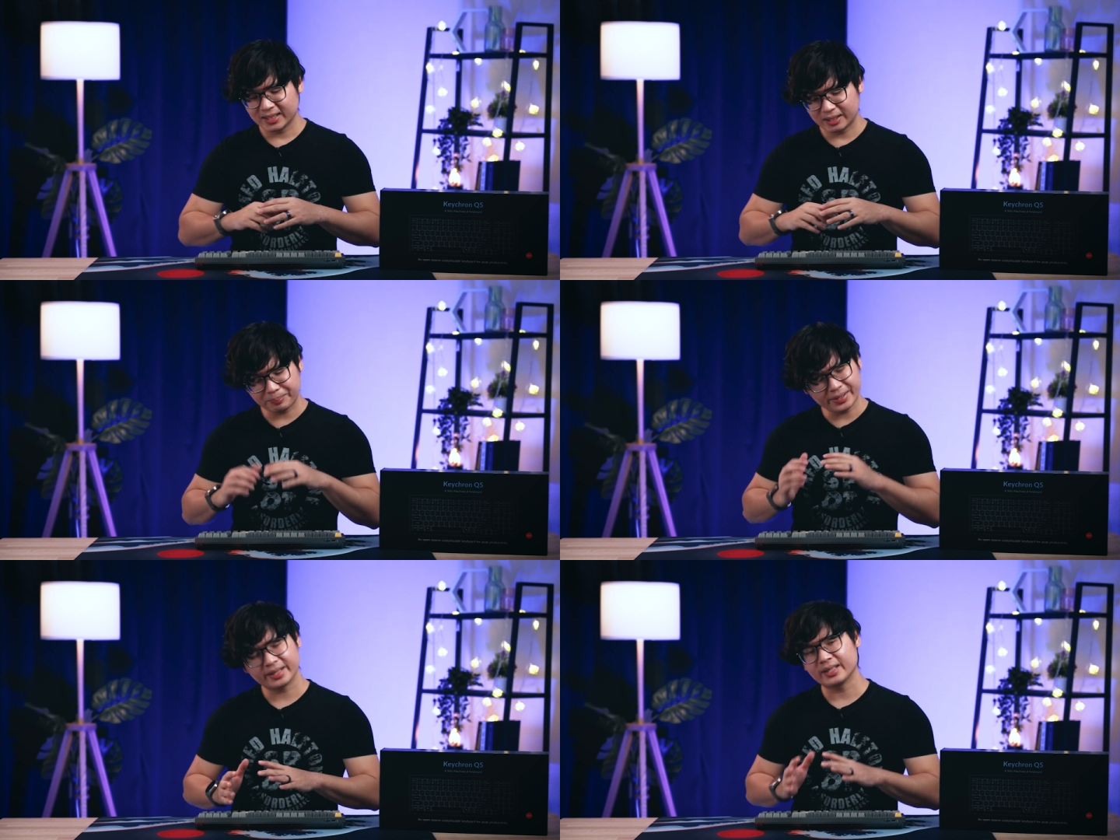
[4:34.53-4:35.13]
the
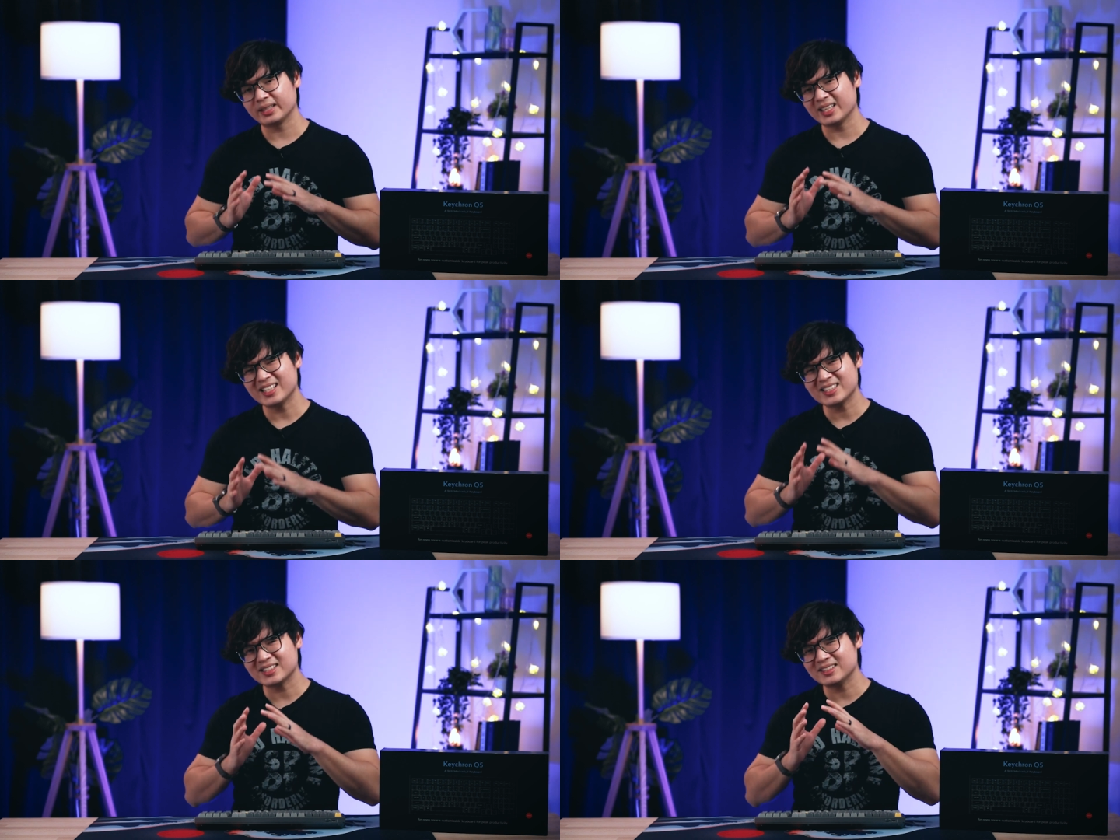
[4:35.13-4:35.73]
pinging
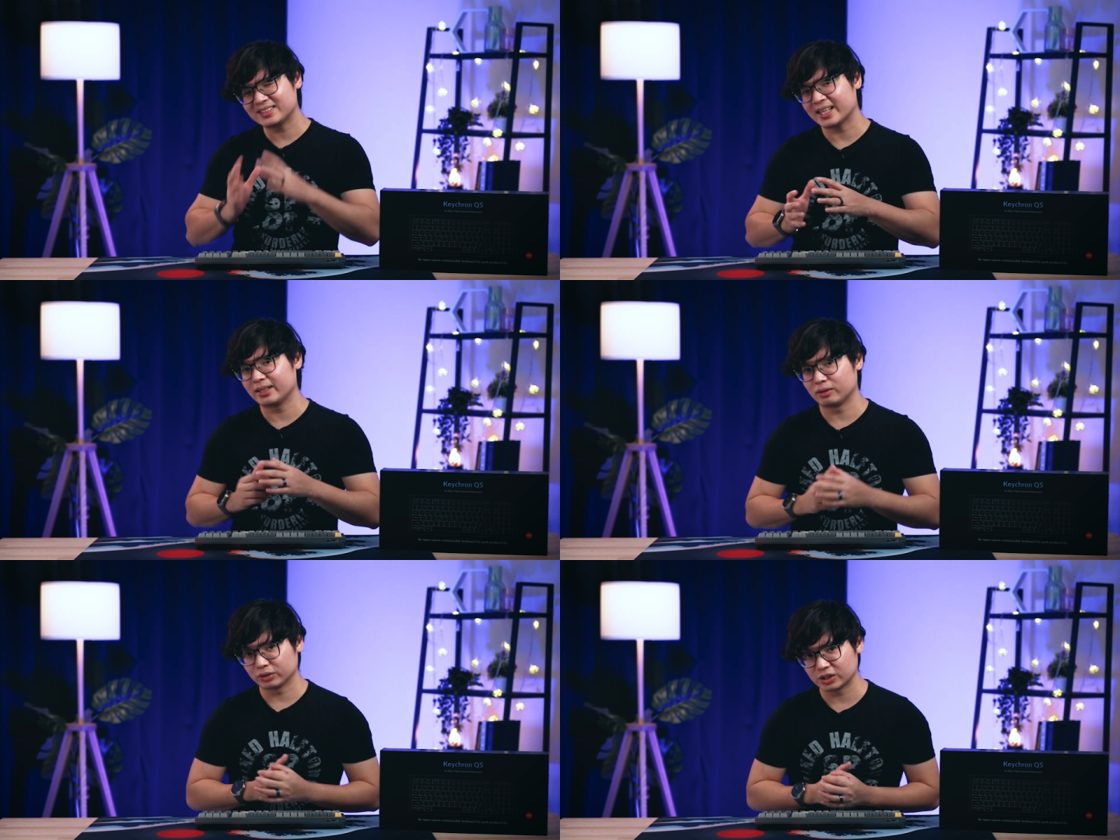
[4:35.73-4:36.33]
isn't
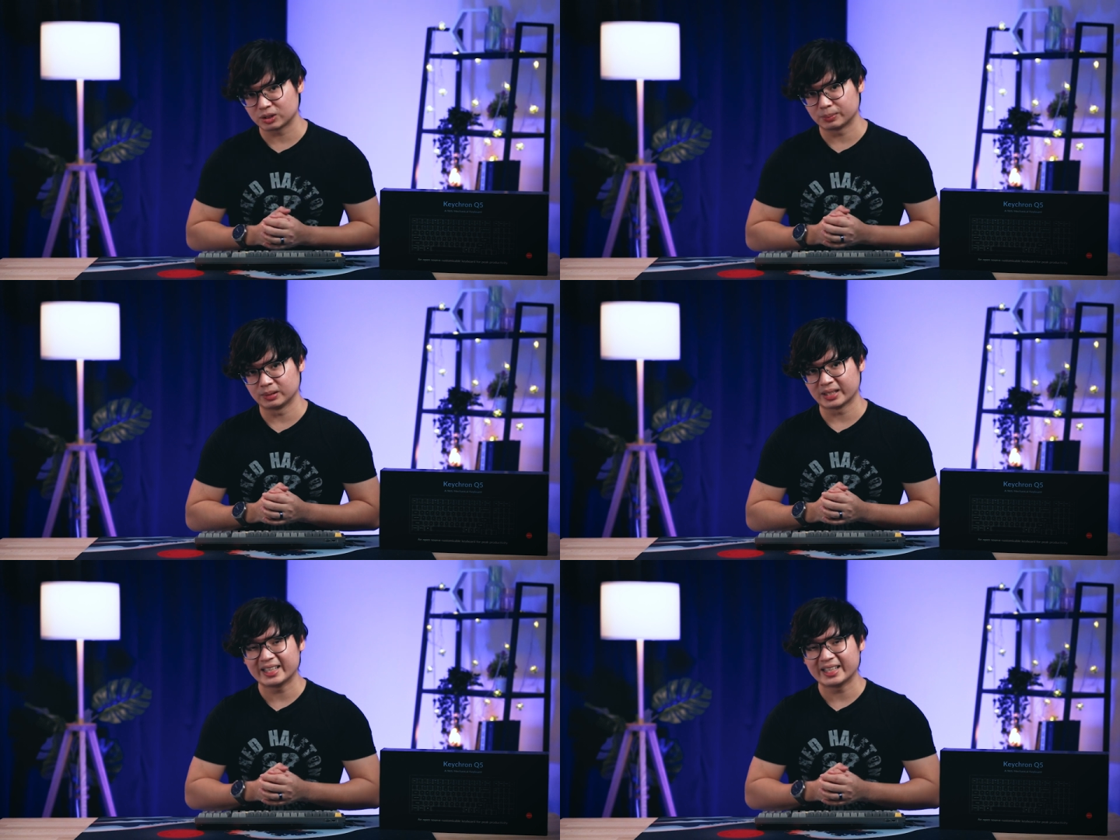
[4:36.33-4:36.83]
that noticeable,